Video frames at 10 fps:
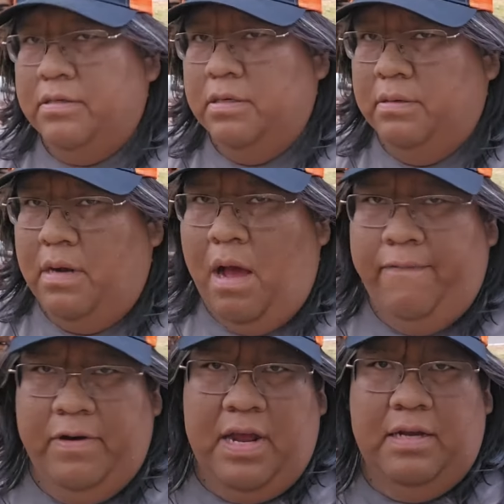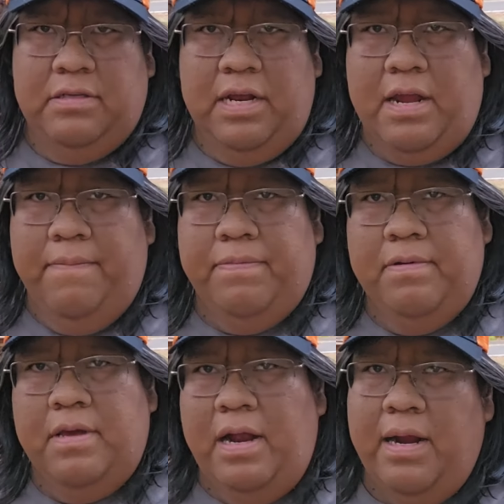So oftentimes when they come
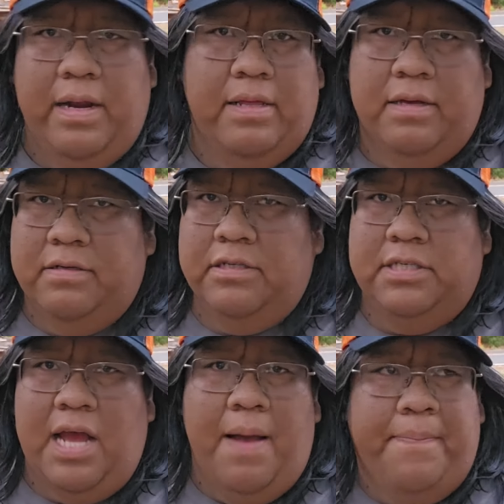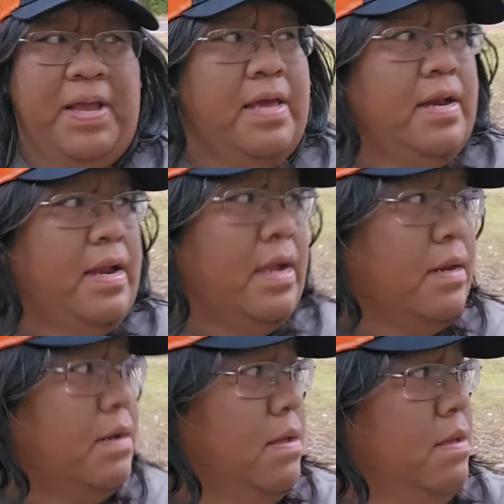through the area, they'll just stop in and they
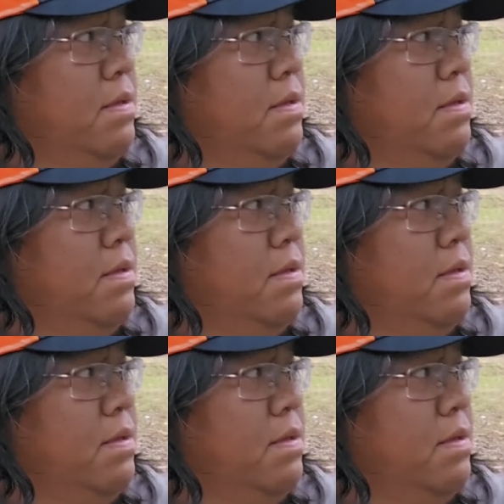can